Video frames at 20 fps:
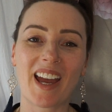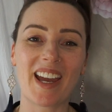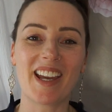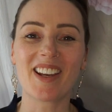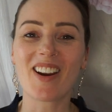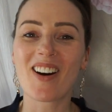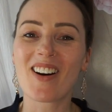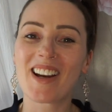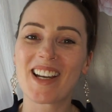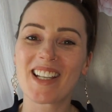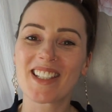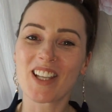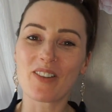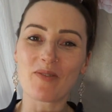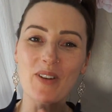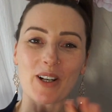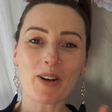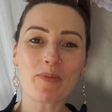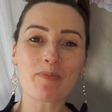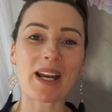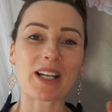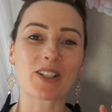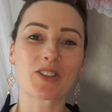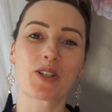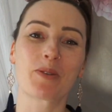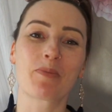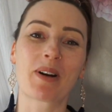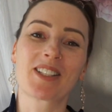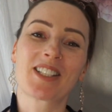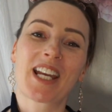Hey guys, and welcome back
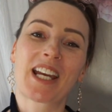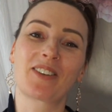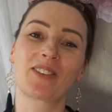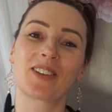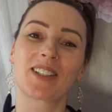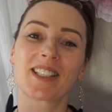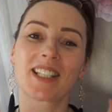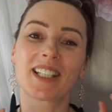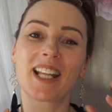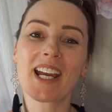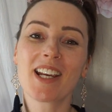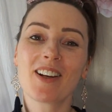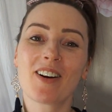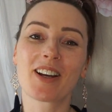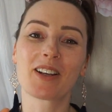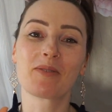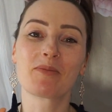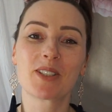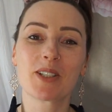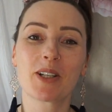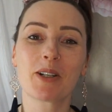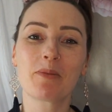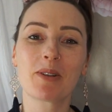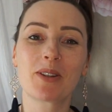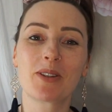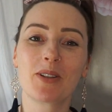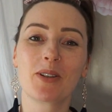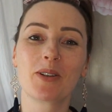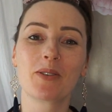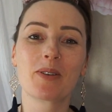to my channel, and today I am sharing
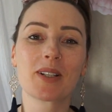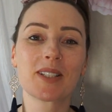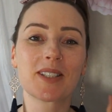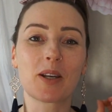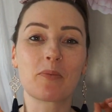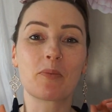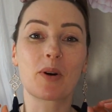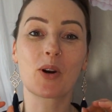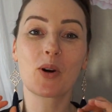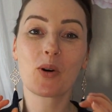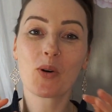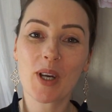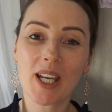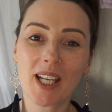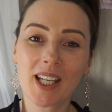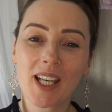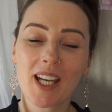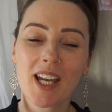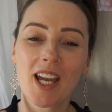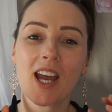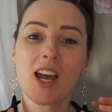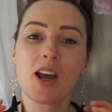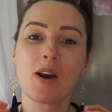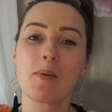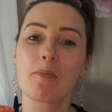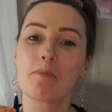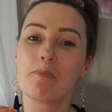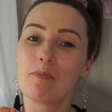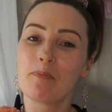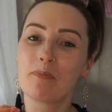with you some quick
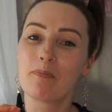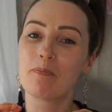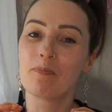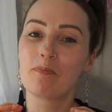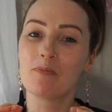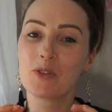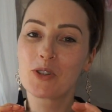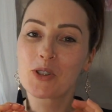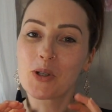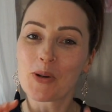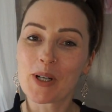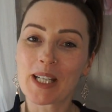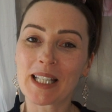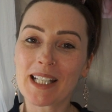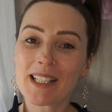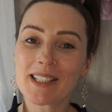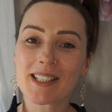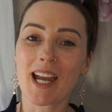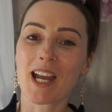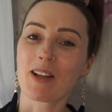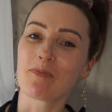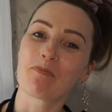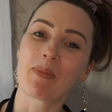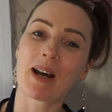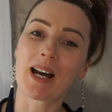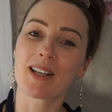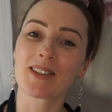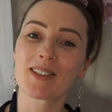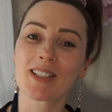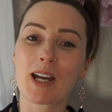toilet and
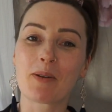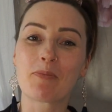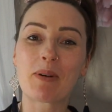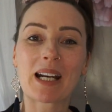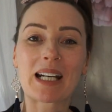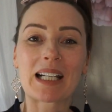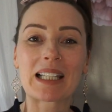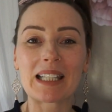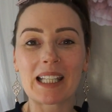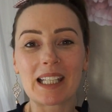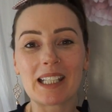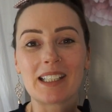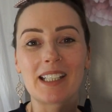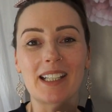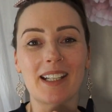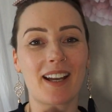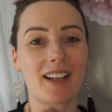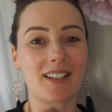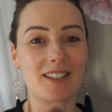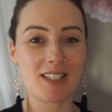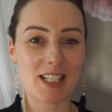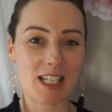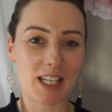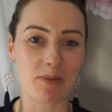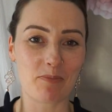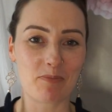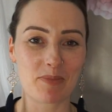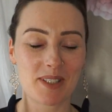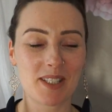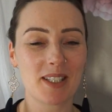bathtub cleaning
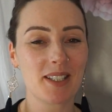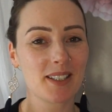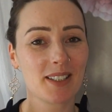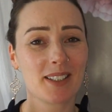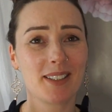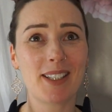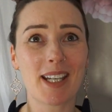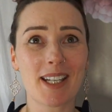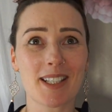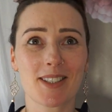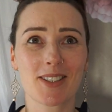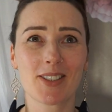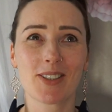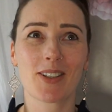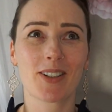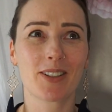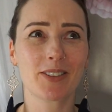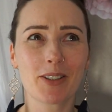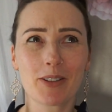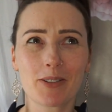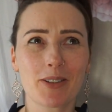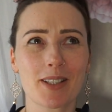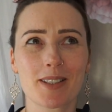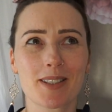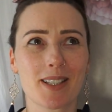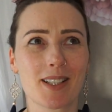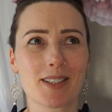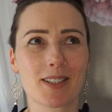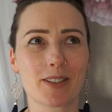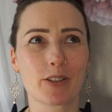tips. Yes, I know that
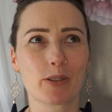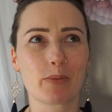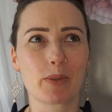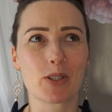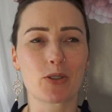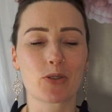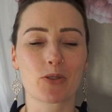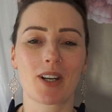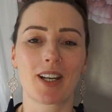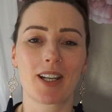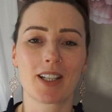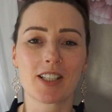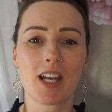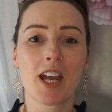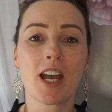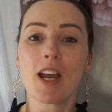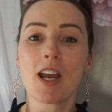sounds a little bit strange,